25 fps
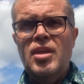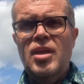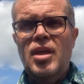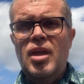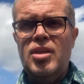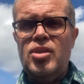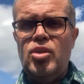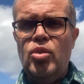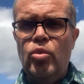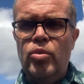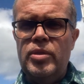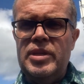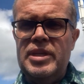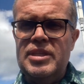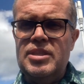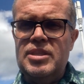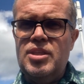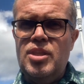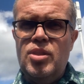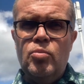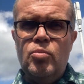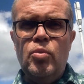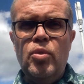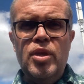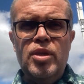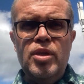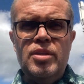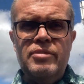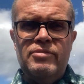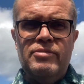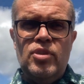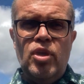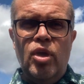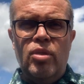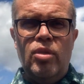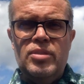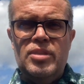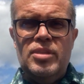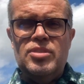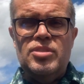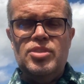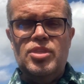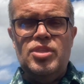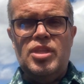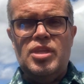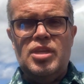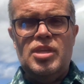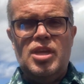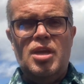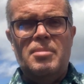according to the word of God and
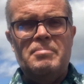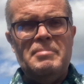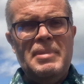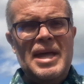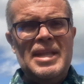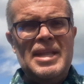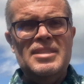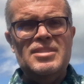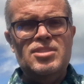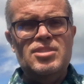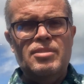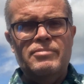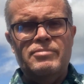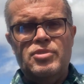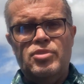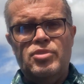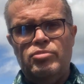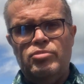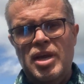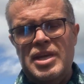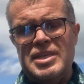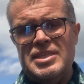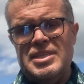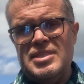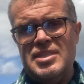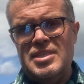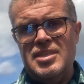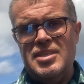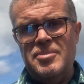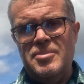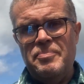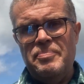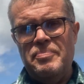to the commands of Christ?